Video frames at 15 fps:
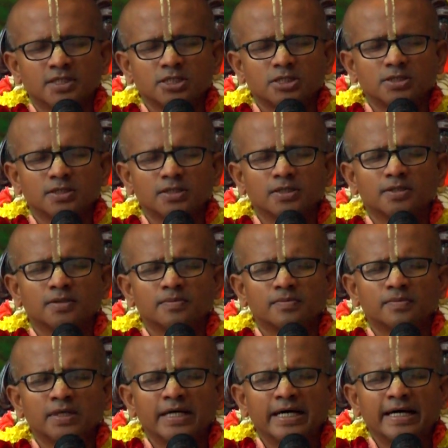So
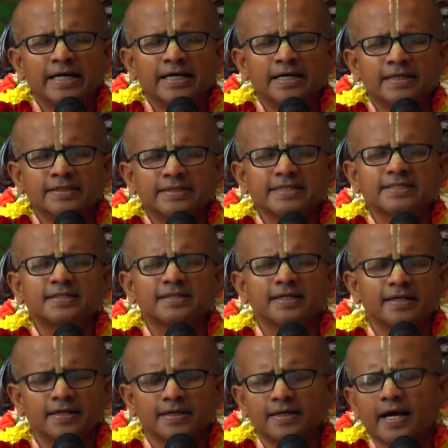uh, this
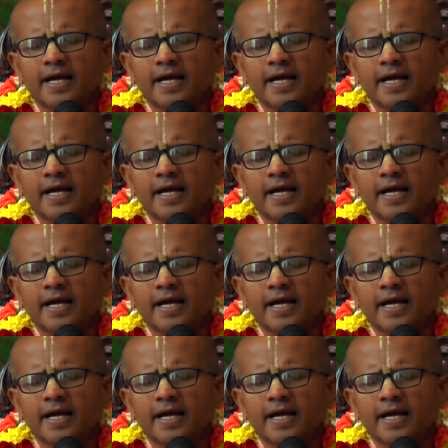uh,